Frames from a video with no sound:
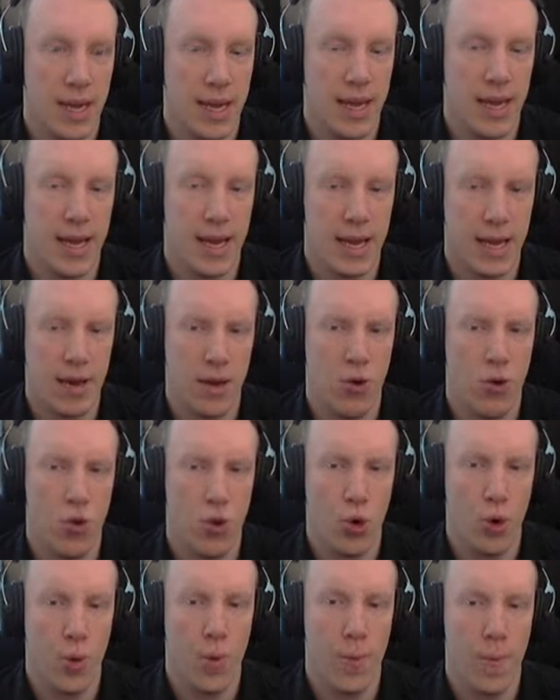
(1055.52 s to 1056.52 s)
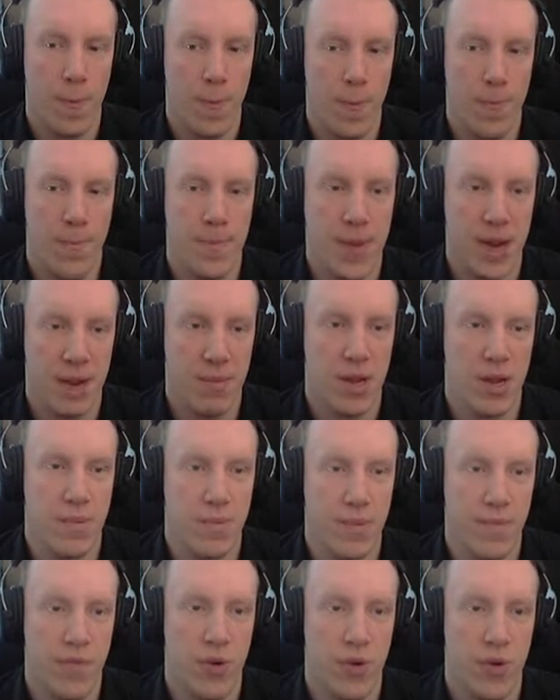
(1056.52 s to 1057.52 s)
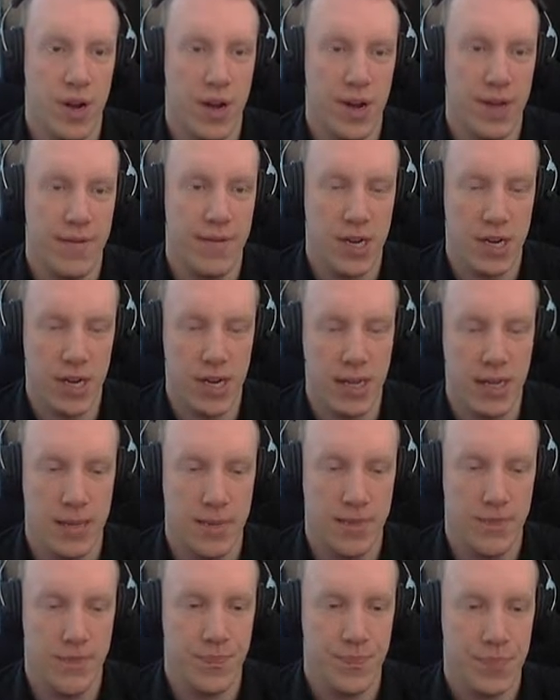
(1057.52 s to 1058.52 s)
Or maybe before I even heal.